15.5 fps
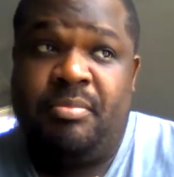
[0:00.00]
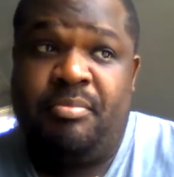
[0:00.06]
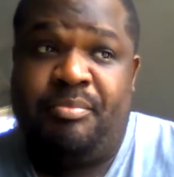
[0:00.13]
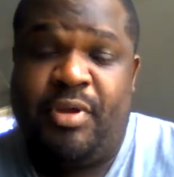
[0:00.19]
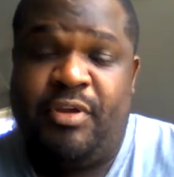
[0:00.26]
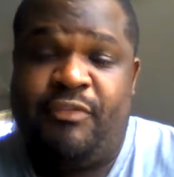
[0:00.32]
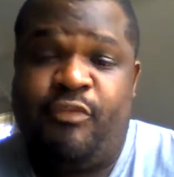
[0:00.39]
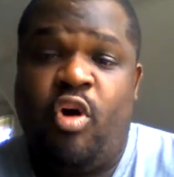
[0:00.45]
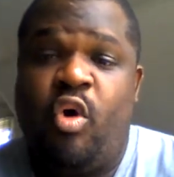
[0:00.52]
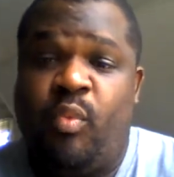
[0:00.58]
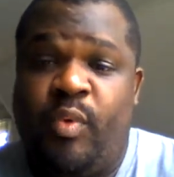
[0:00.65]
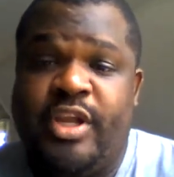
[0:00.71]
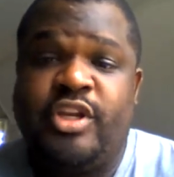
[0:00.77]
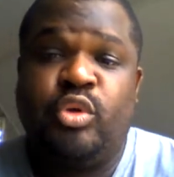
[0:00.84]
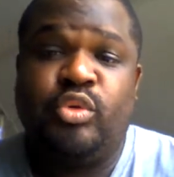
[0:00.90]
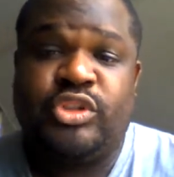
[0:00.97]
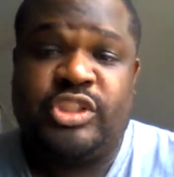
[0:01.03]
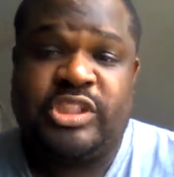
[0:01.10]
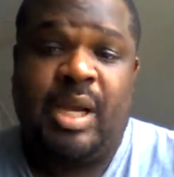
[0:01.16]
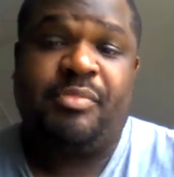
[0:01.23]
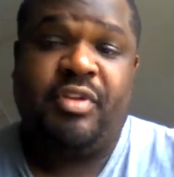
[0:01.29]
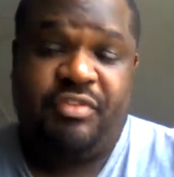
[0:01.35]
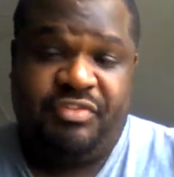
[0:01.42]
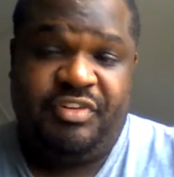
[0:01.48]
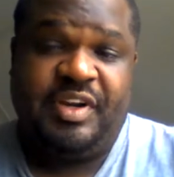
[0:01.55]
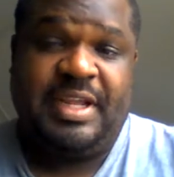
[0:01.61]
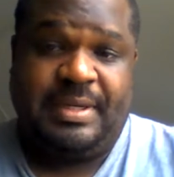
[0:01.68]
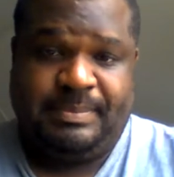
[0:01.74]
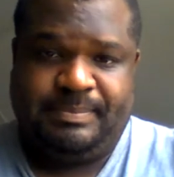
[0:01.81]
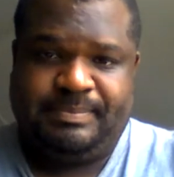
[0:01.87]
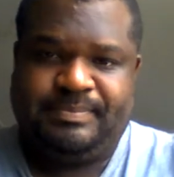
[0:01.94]
before we do something for
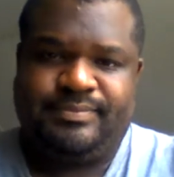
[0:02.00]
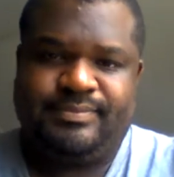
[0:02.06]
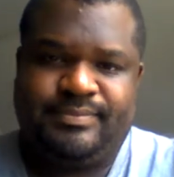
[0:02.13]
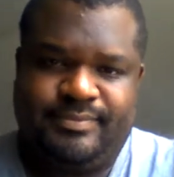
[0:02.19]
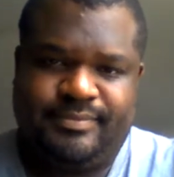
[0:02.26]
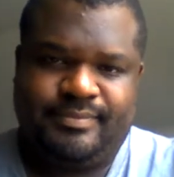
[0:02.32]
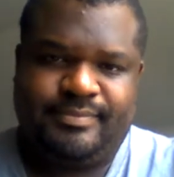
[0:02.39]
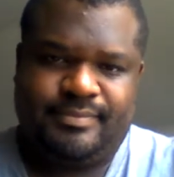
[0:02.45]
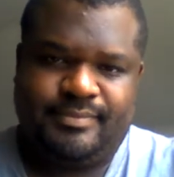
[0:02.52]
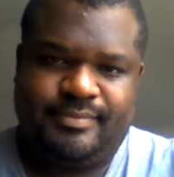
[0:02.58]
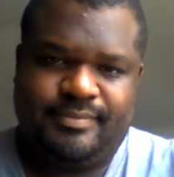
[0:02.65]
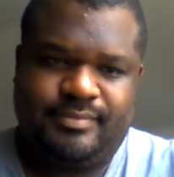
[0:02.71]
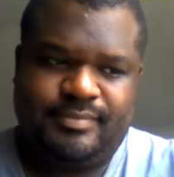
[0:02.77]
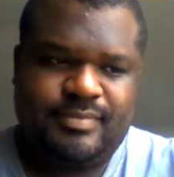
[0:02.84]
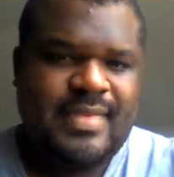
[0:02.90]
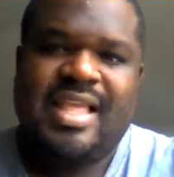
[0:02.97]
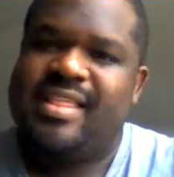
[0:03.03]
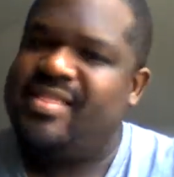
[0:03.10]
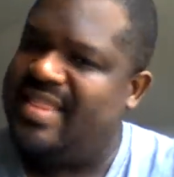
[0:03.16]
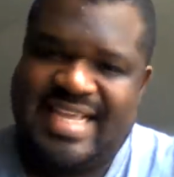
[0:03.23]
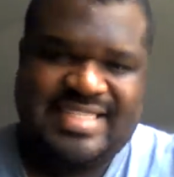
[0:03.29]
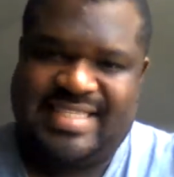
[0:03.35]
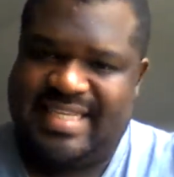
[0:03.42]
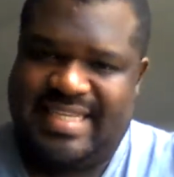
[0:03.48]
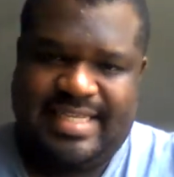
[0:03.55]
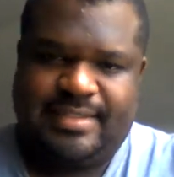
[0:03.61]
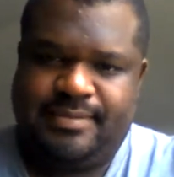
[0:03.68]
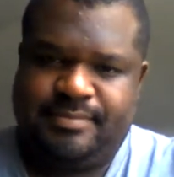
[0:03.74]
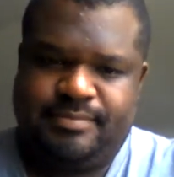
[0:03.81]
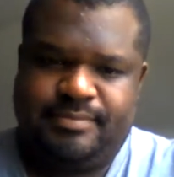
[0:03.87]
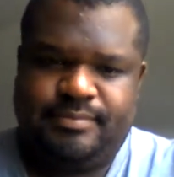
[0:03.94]
them. That's it.
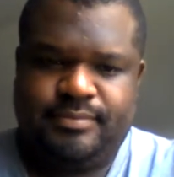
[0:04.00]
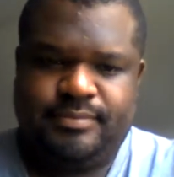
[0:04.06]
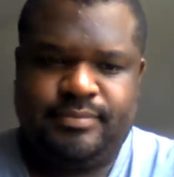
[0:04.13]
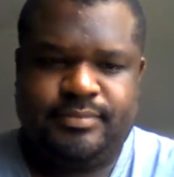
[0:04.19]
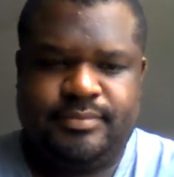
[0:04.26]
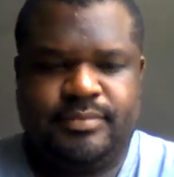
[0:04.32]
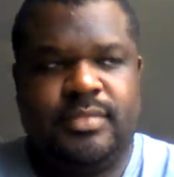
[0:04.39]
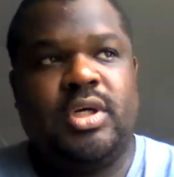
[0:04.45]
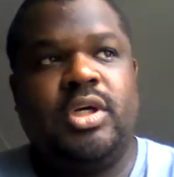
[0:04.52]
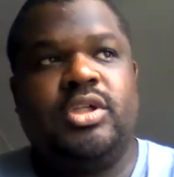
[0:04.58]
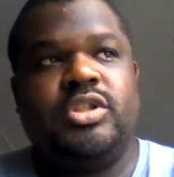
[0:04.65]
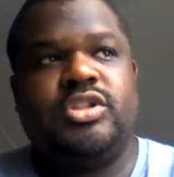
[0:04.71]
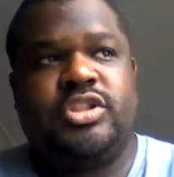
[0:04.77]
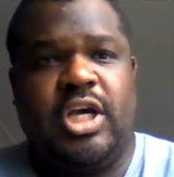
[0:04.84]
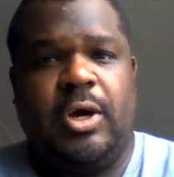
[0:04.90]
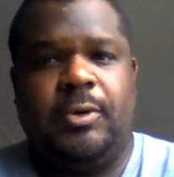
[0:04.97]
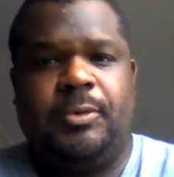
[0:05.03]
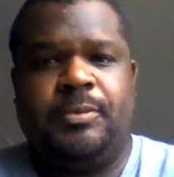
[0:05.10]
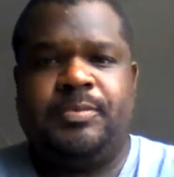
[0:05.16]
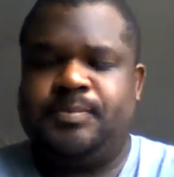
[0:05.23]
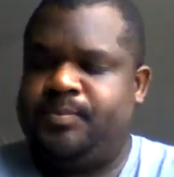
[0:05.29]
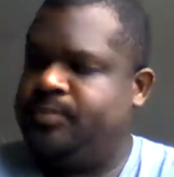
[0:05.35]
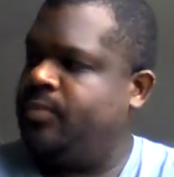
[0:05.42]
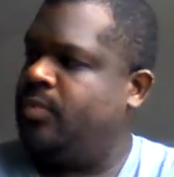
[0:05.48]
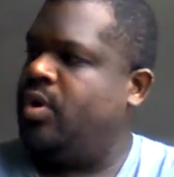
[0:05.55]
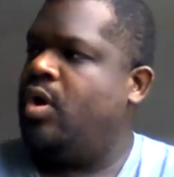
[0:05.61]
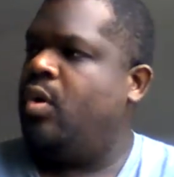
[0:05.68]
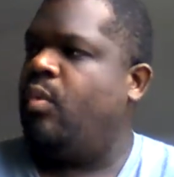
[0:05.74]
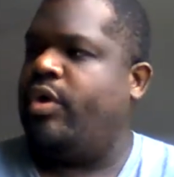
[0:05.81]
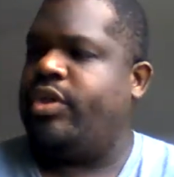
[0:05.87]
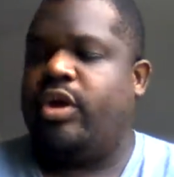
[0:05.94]
So,
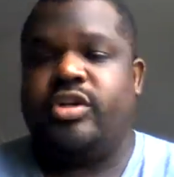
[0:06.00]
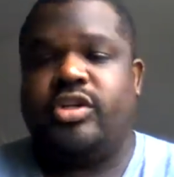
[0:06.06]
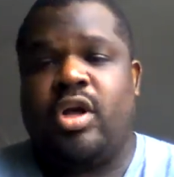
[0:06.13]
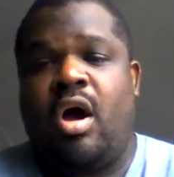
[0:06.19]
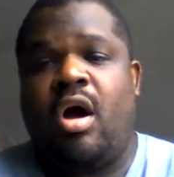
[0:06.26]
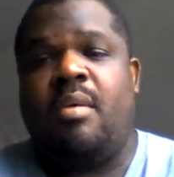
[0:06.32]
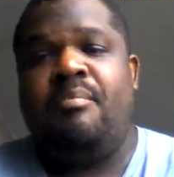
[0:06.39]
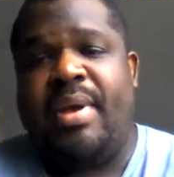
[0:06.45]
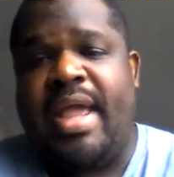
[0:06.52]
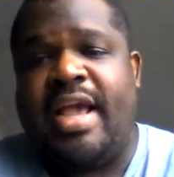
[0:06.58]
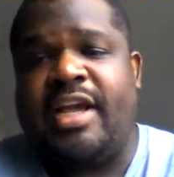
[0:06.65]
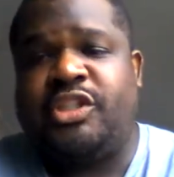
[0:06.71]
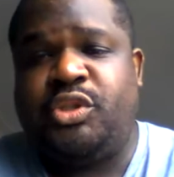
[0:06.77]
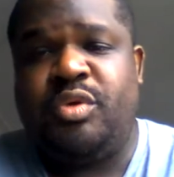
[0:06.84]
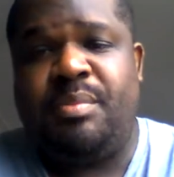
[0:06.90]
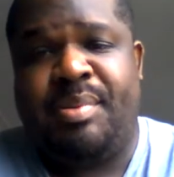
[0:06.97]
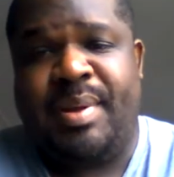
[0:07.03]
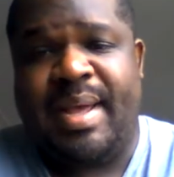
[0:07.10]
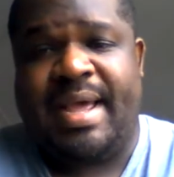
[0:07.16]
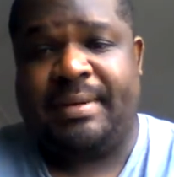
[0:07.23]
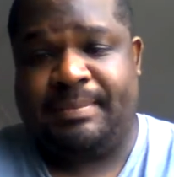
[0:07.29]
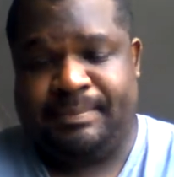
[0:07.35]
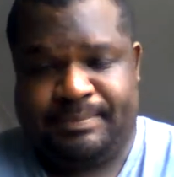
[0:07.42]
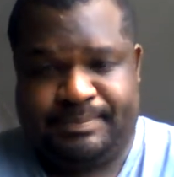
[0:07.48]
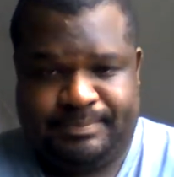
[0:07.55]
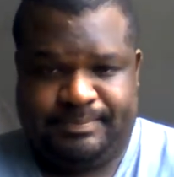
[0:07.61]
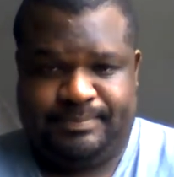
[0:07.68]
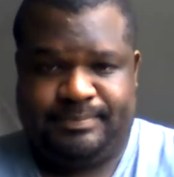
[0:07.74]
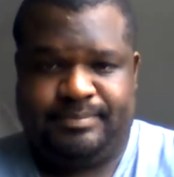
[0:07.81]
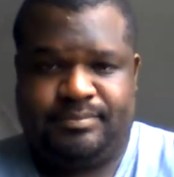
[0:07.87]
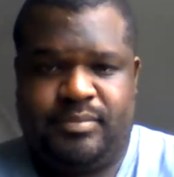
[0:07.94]
when your dog begs you to pet him,
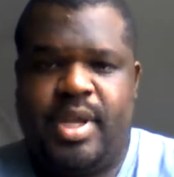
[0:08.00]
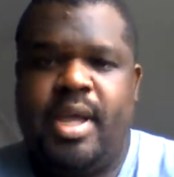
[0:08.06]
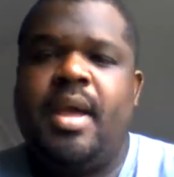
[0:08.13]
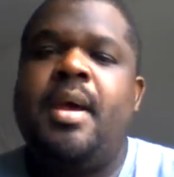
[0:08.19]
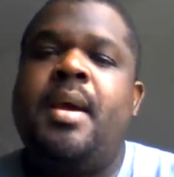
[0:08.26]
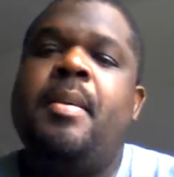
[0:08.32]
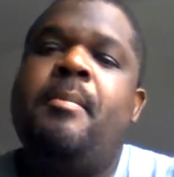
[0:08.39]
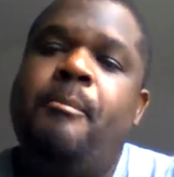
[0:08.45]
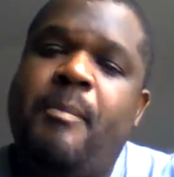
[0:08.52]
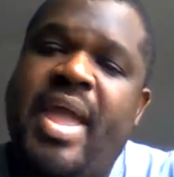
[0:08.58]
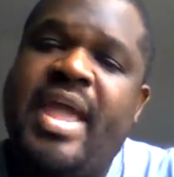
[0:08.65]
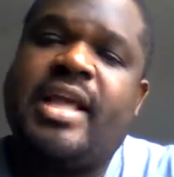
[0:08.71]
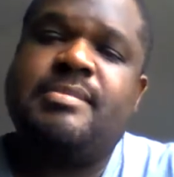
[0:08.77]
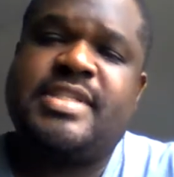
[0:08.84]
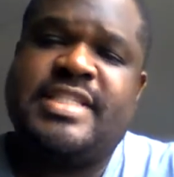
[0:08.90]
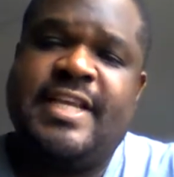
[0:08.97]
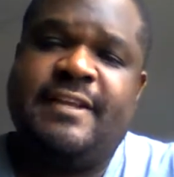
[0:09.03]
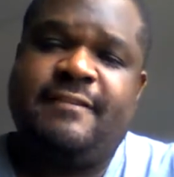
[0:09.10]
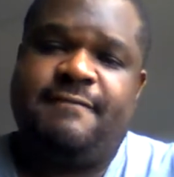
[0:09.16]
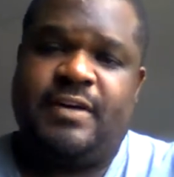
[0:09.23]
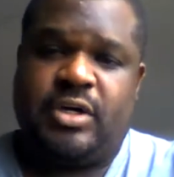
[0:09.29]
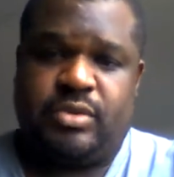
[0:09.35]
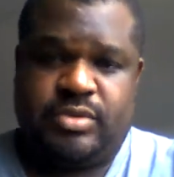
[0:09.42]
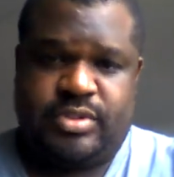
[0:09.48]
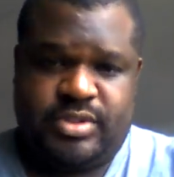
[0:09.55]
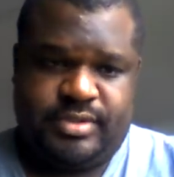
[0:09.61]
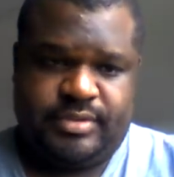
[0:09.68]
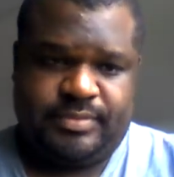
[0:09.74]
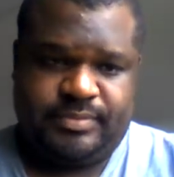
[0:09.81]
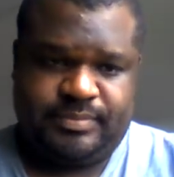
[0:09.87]
make him sit first.